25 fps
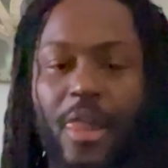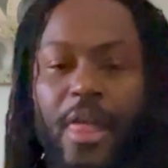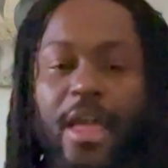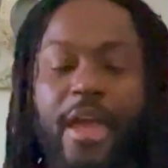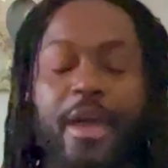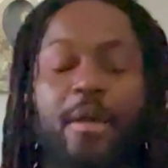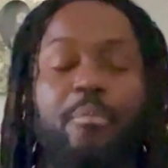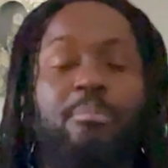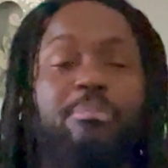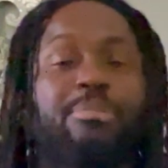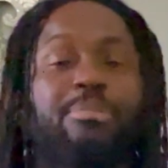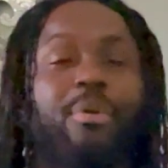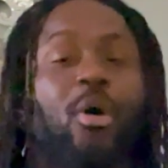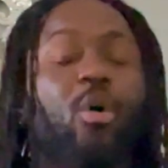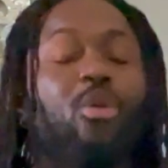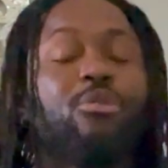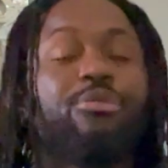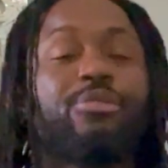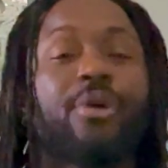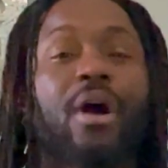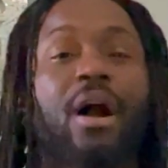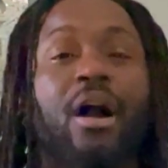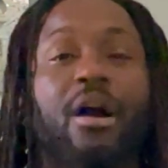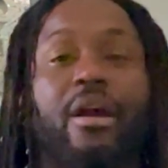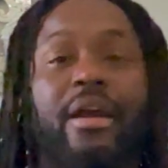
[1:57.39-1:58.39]
And
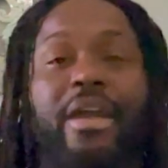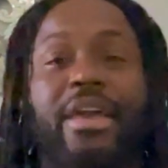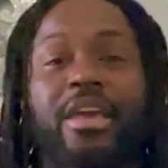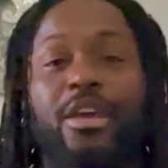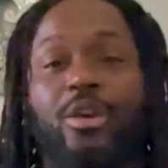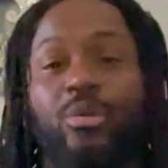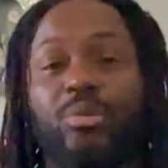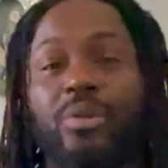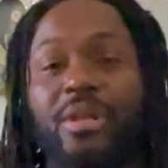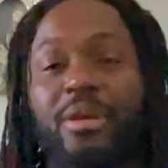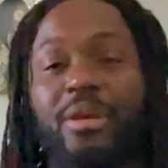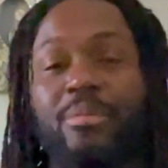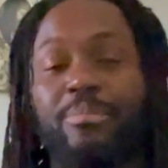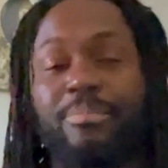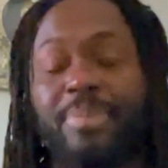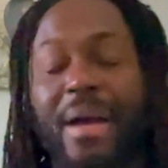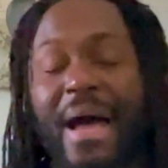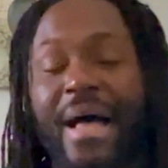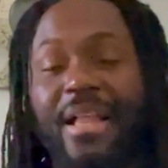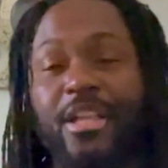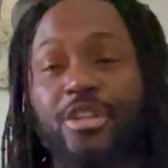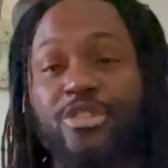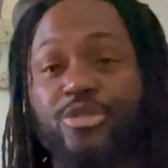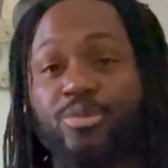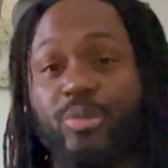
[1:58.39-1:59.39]
both are equally
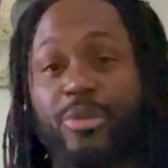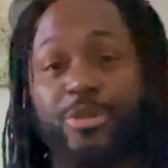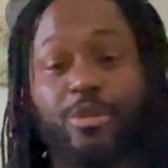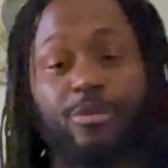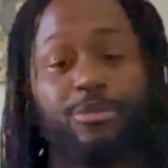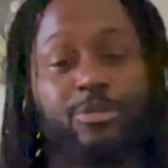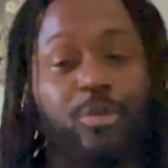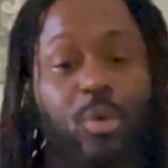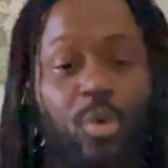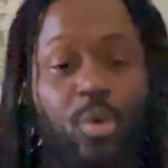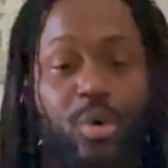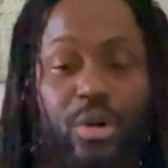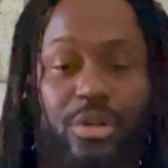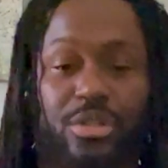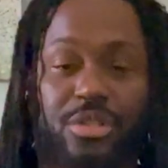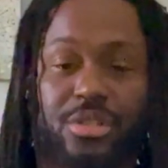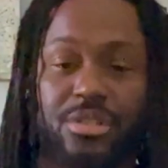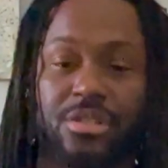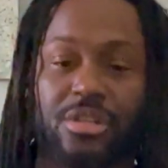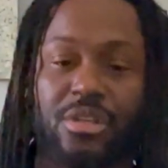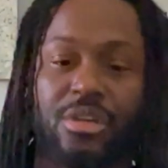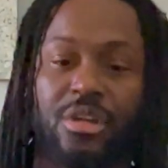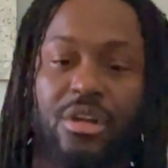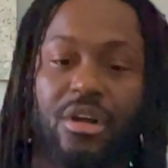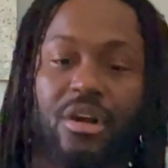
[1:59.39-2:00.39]
balanced with the Force,
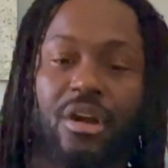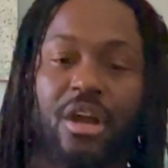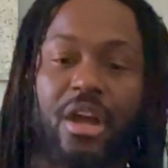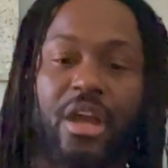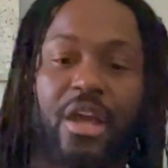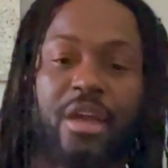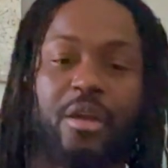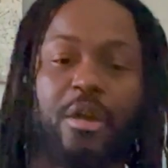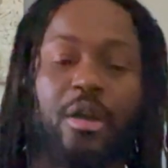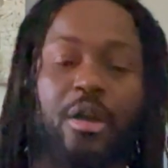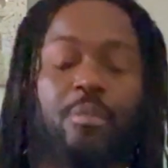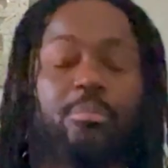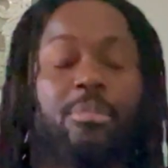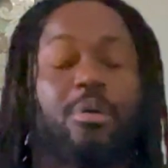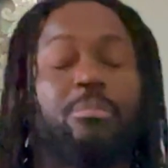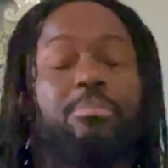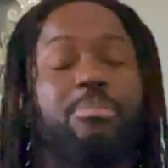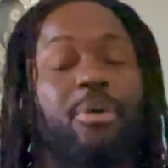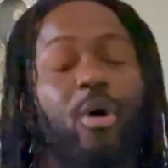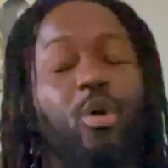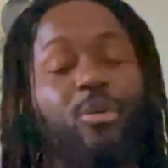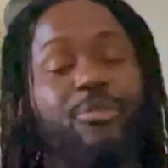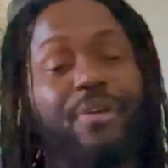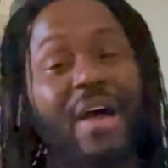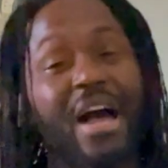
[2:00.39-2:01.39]
all right? But
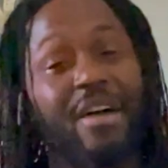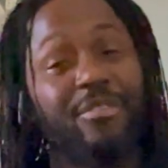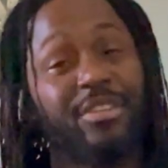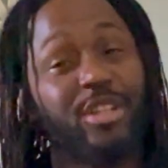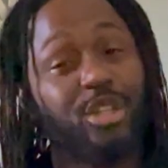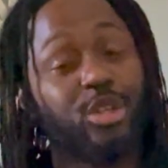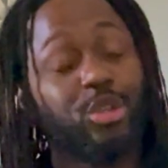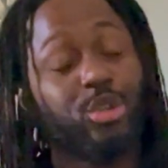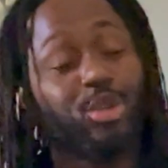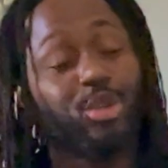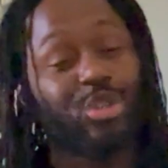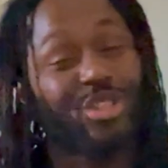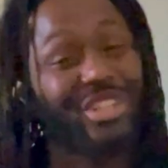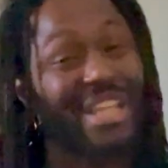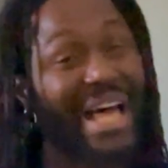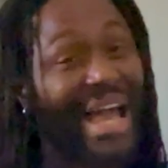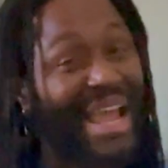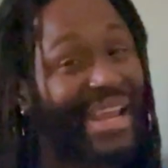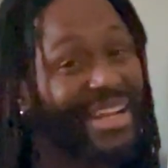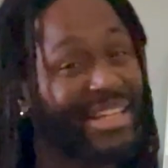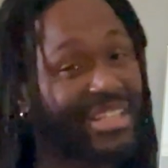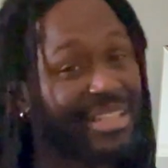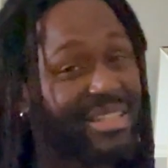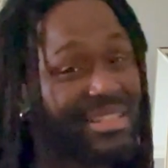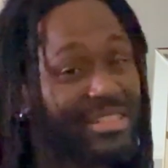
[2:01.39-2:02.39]
both have a little
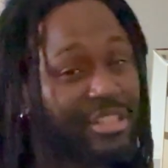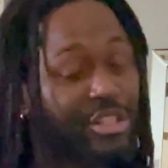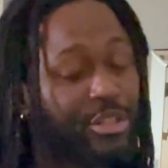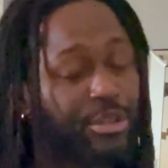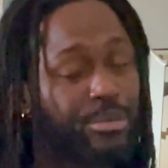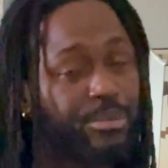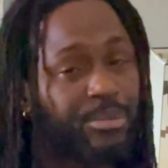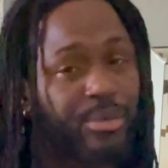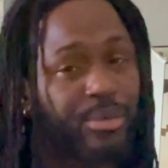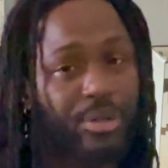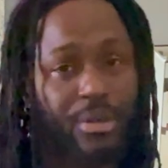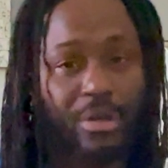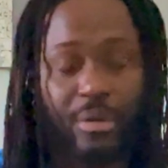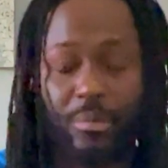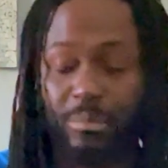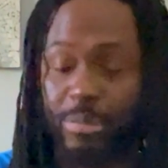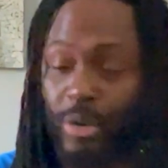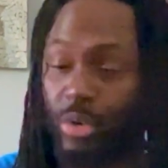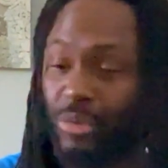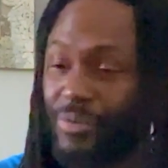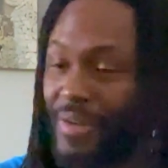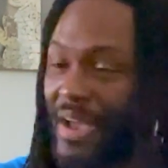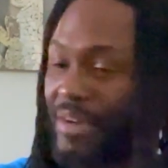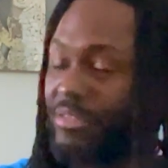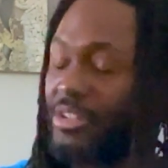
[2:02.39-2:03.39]
light in them,
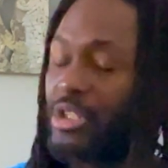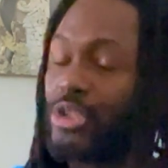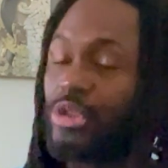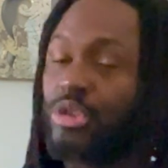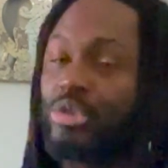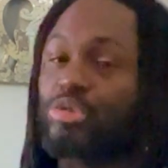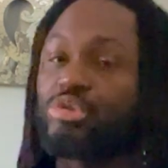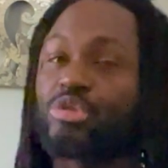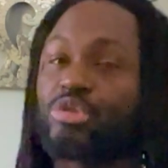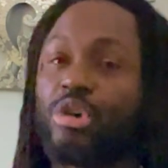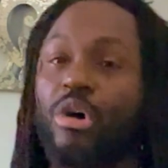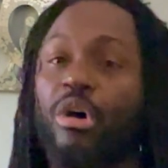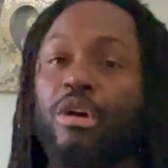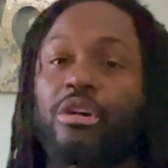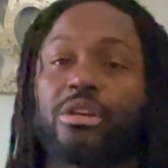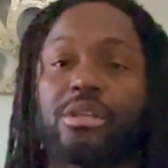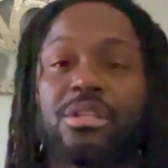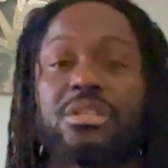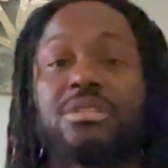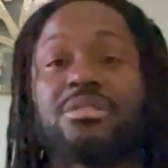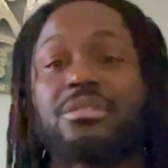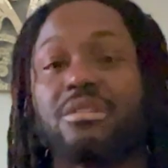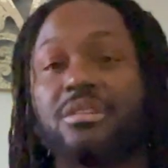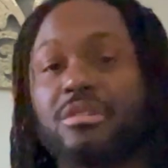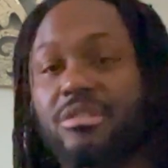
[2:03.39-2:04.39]
both have a little
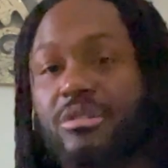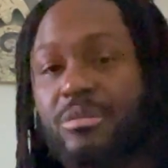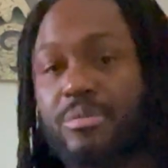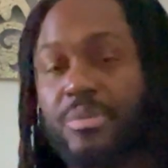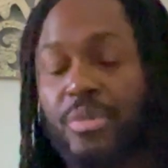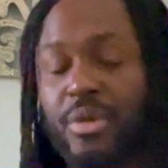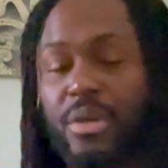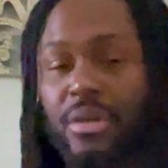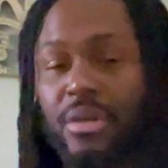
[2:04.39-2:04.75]
darkness in them.